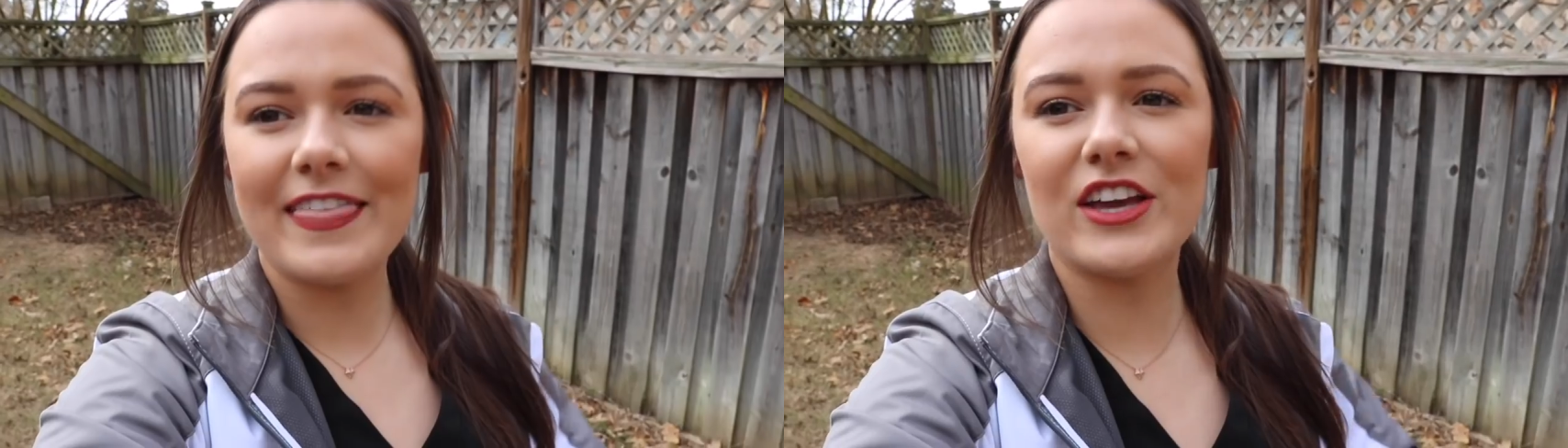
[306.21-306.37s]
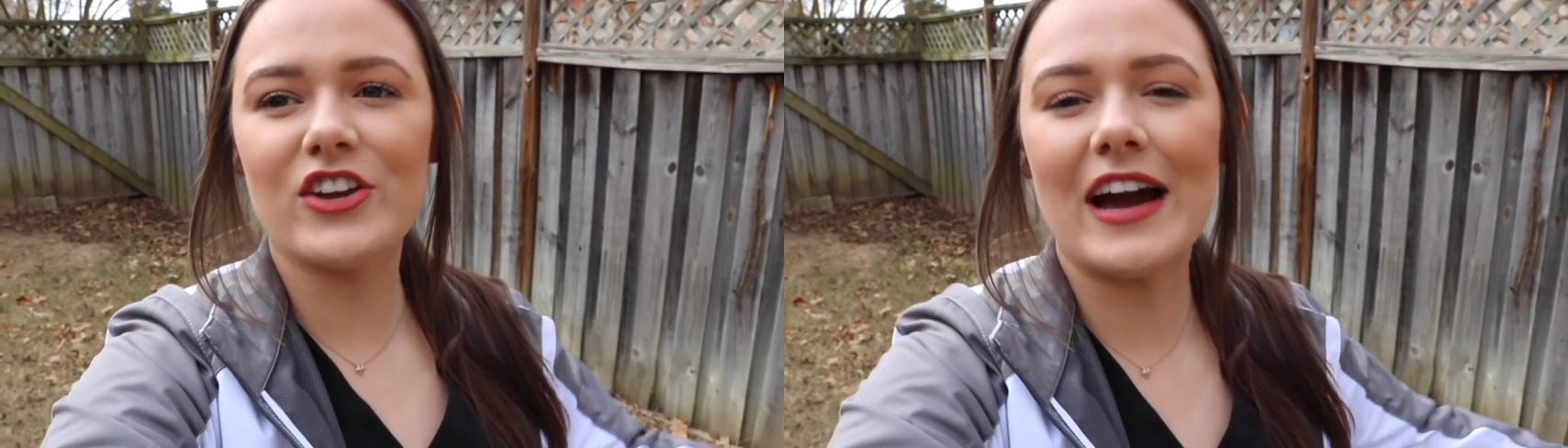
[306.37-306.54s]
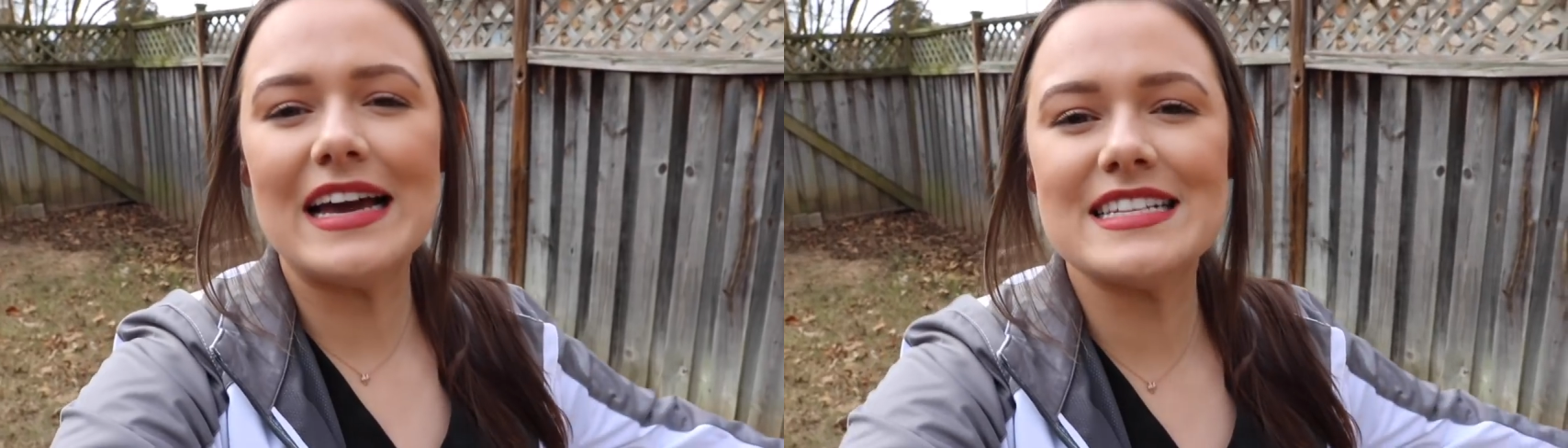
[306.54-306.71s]

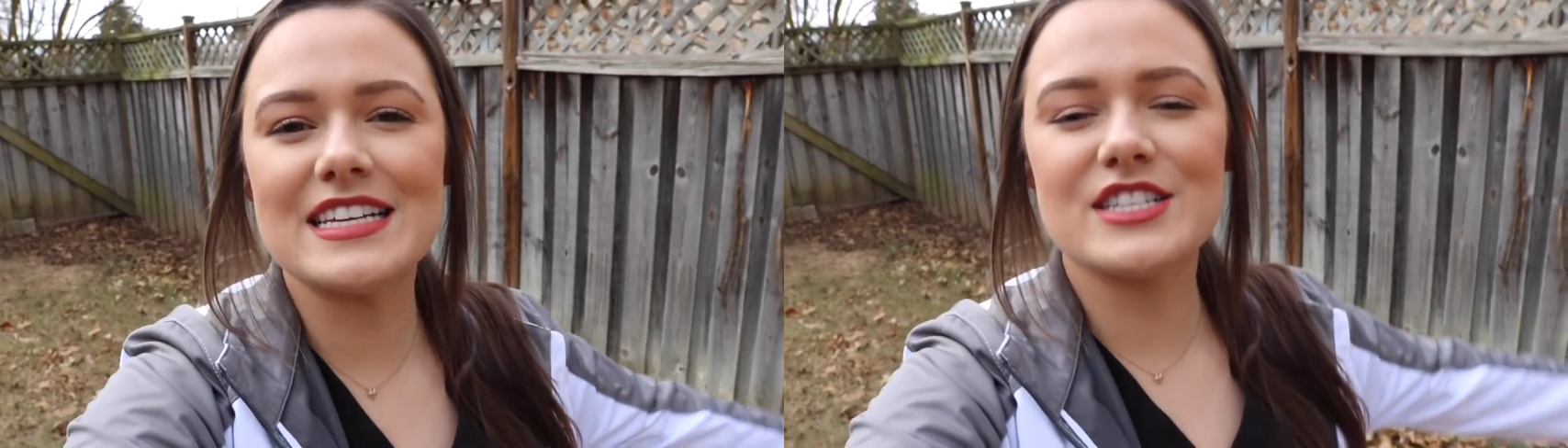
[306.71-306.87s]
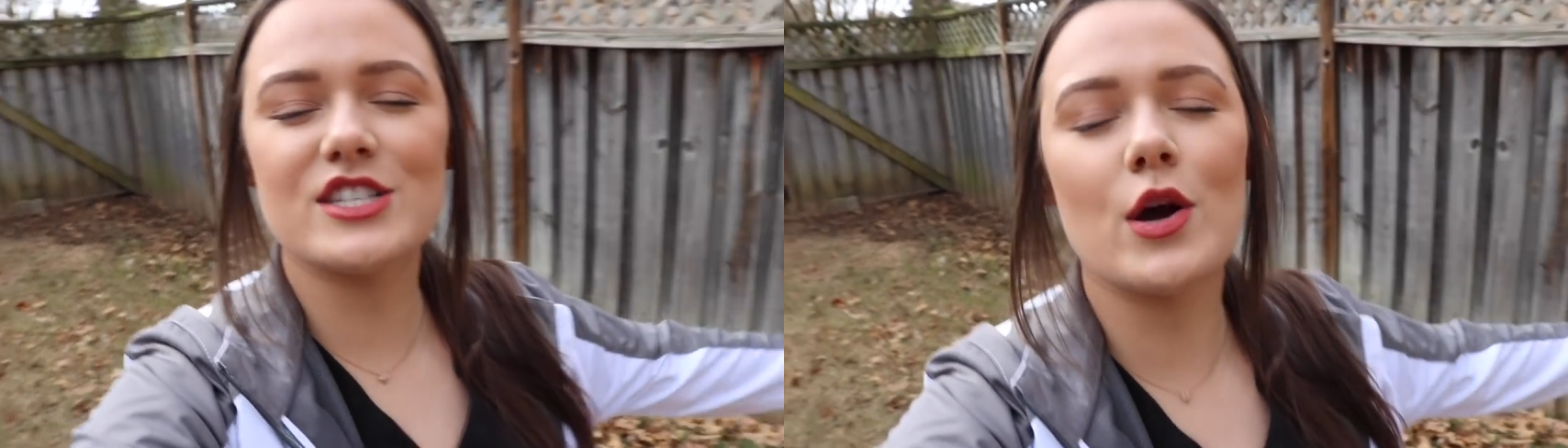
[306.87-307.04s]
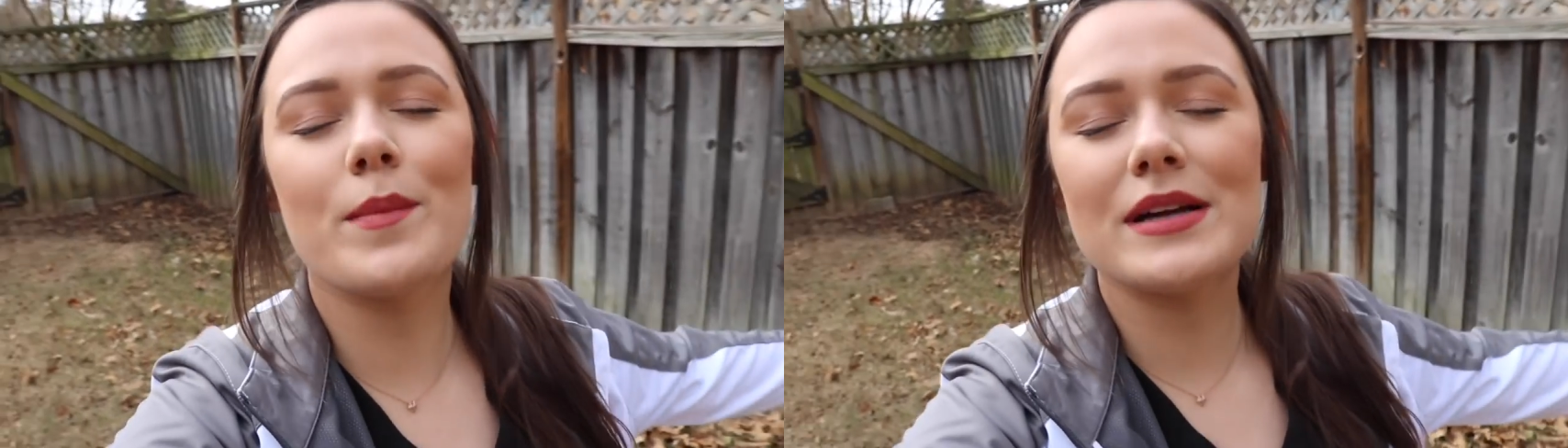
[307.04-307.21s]
Thank you guys
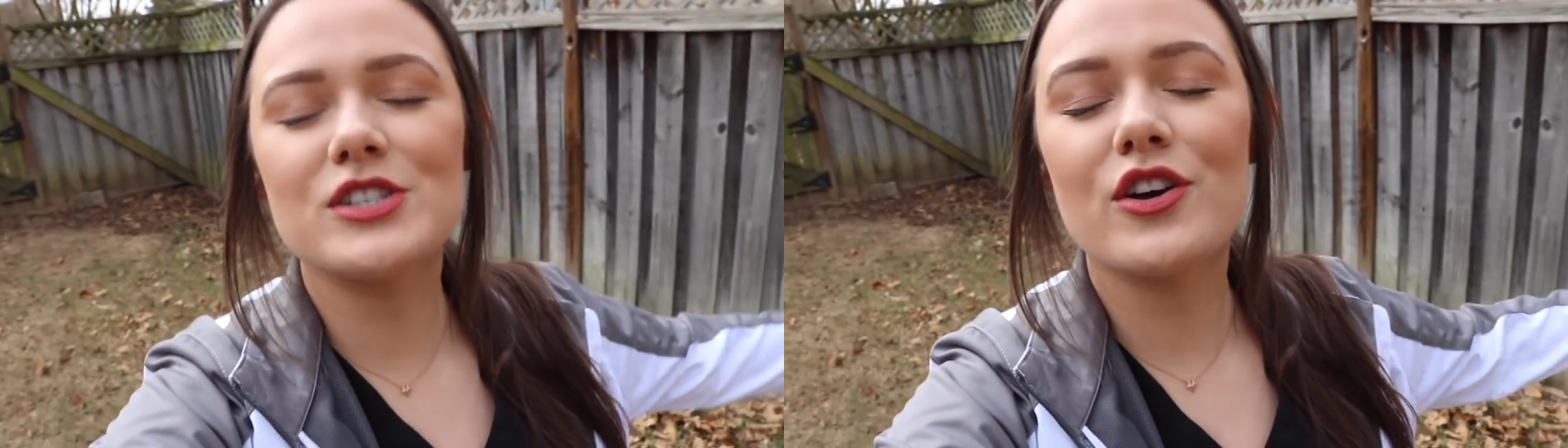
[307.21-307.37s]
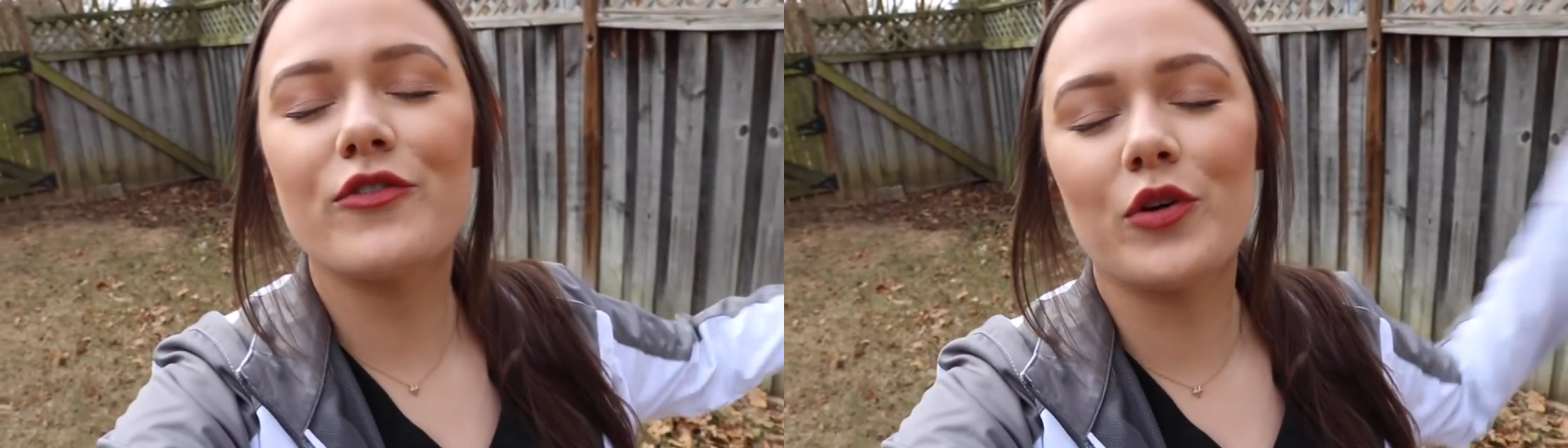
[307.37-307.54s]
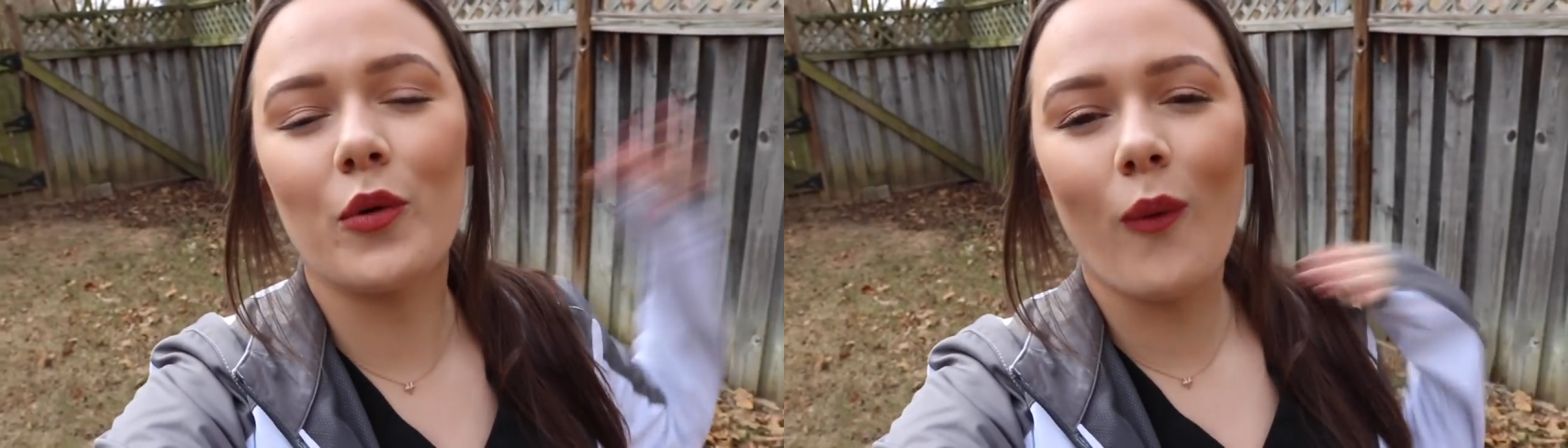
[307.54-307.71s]
so
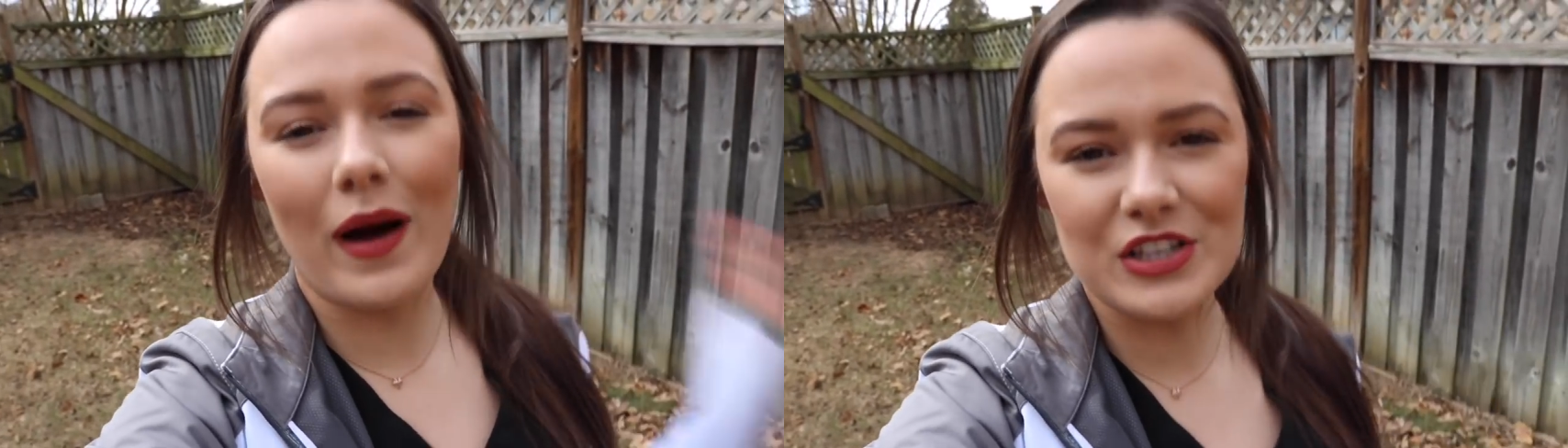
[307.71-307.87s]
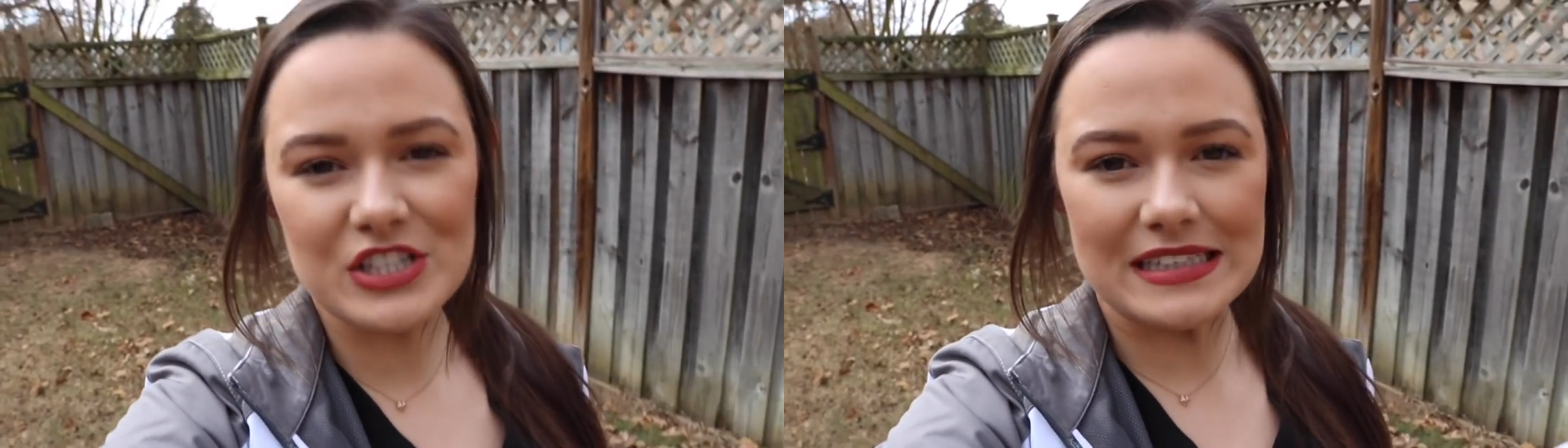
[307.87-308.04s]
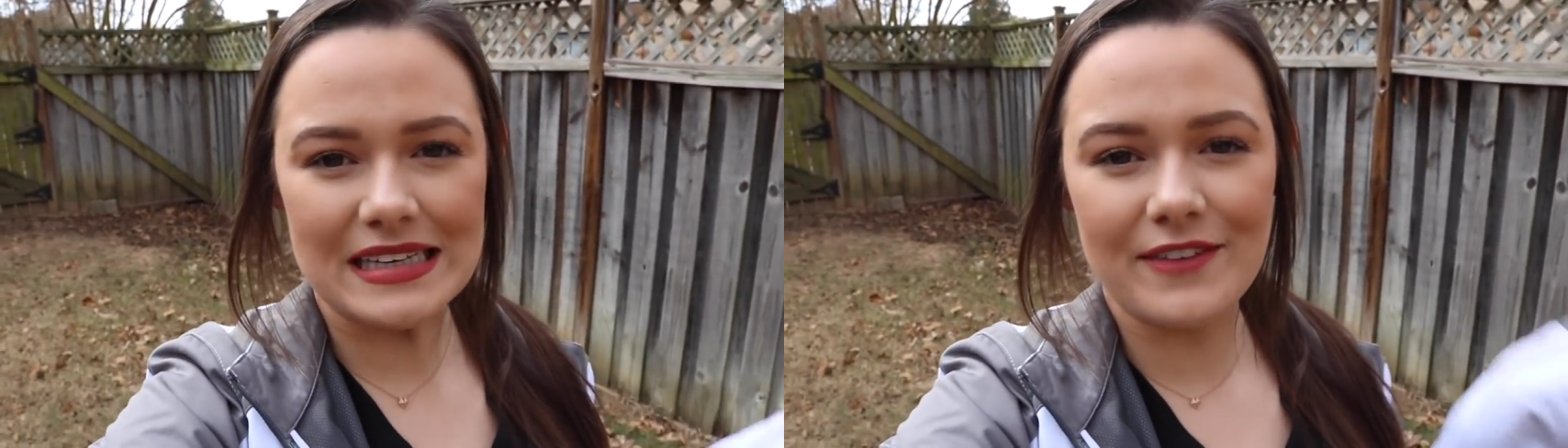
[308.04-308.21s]
much for
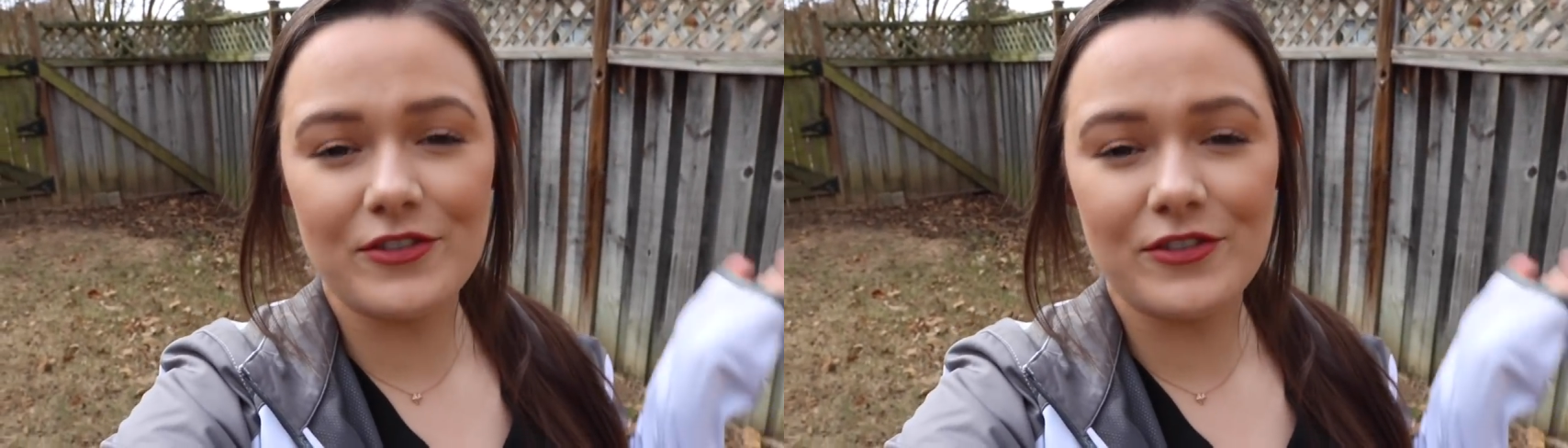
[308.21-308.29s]
watching.